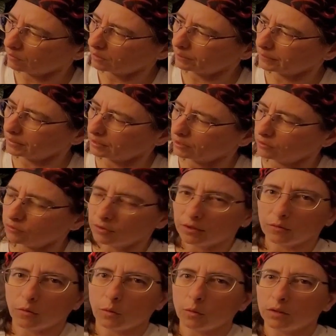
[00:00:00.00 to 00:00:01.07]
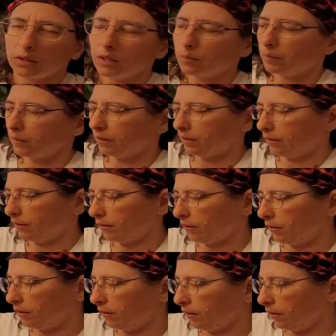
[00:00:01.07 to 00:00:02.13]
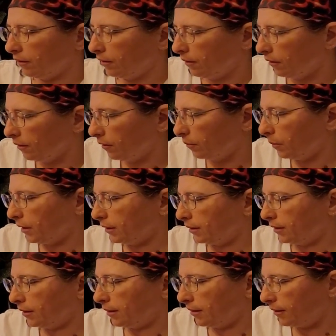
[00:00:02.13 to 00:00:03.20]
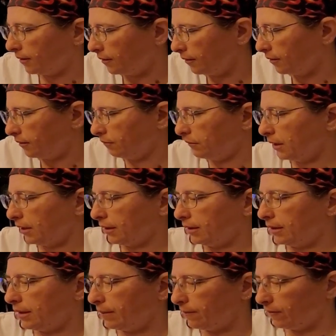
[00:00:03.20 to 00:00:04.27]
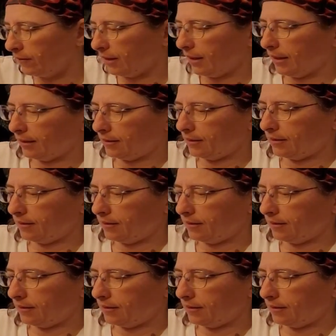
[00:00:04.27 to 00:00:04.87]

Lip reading: what I'm going to do to hold it up, but we got time for that.